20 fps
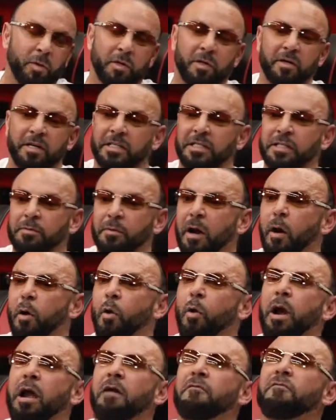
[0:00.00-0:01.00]
Well,
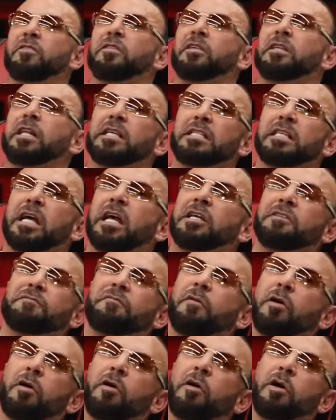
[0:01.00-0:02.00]
everything they say is
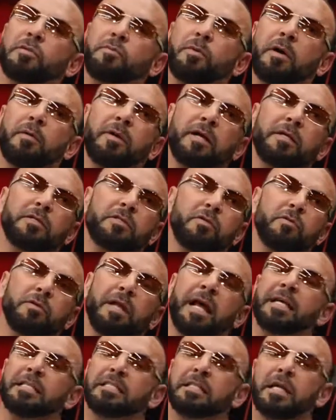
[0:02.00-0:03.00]
fucking gospel. I'm like, dude,
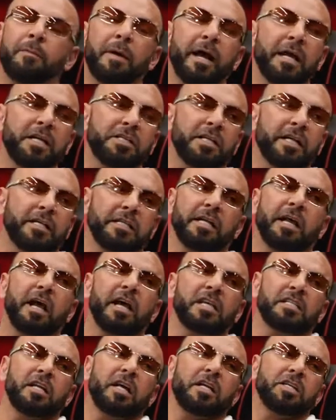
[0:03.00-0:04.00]
last time I checked, the
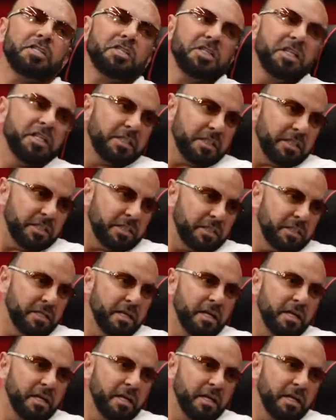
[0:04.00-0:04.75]
guy's not Jesus.